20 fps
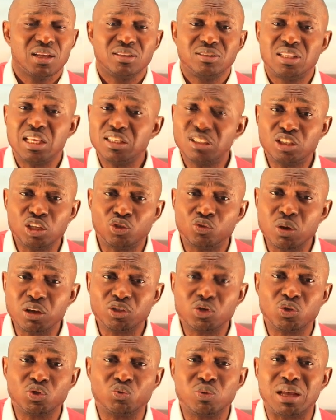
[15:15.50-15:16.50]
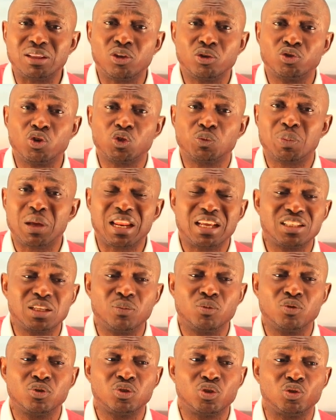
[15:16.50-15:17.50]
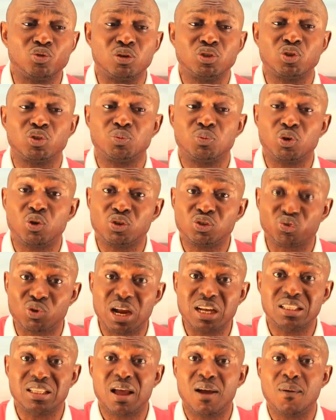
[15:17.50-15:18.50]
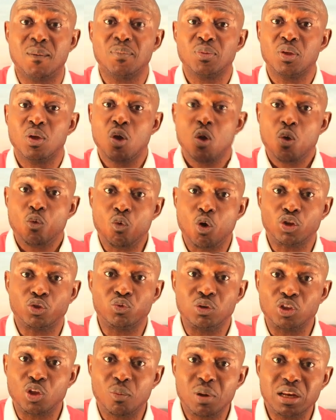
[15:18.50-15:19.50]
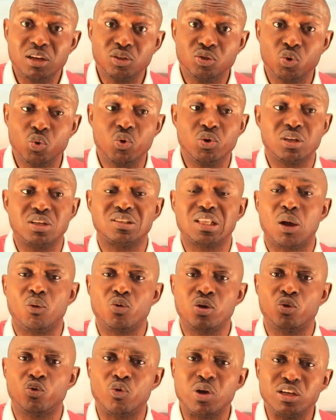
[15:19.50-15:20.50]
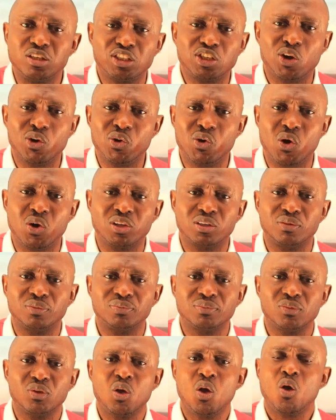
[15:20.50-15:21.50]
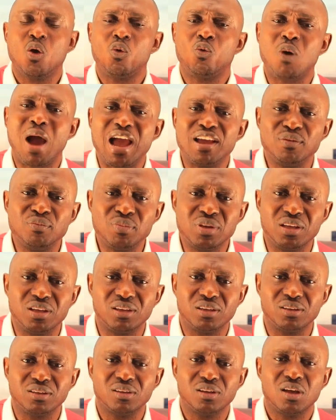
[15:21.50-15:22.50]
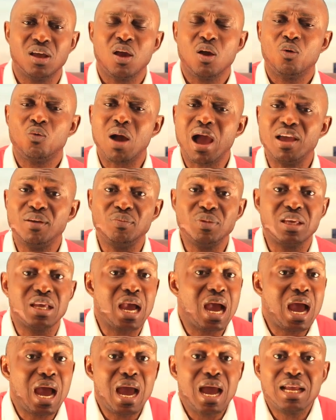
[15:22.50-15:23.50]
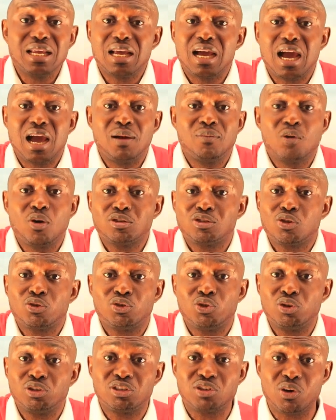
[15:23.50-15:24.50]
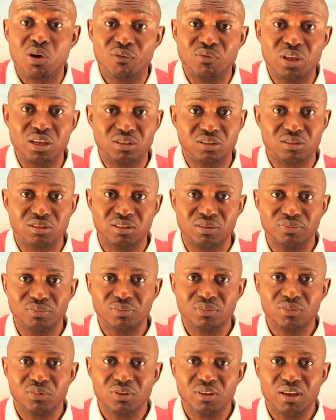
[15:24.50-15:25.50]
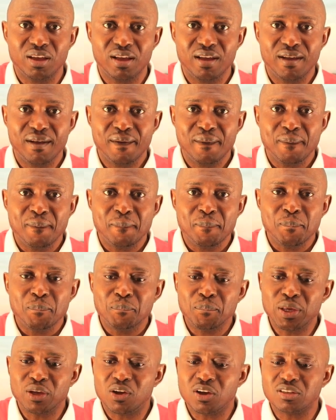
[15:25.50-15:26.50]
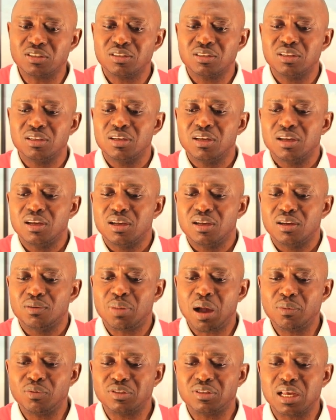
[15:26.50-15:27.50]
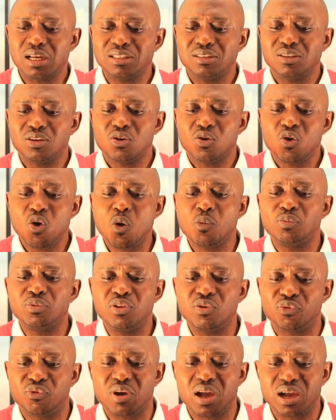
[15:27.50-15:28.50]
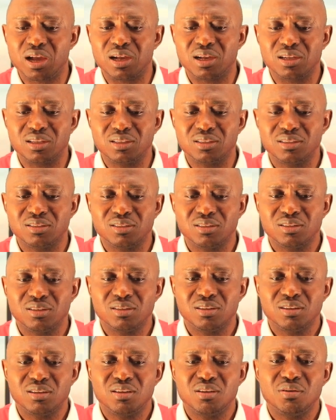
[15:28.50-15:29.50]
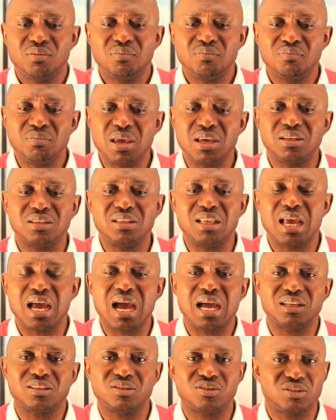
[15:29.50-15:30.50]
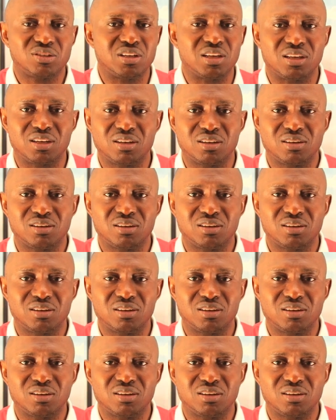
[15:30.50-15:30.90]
These situations, we are not just palatable situations, because right now, what we normally do is that we question God, why me? Why me? I'm also guilty of this. Because Bible said, "Open the fire, make the heart sick."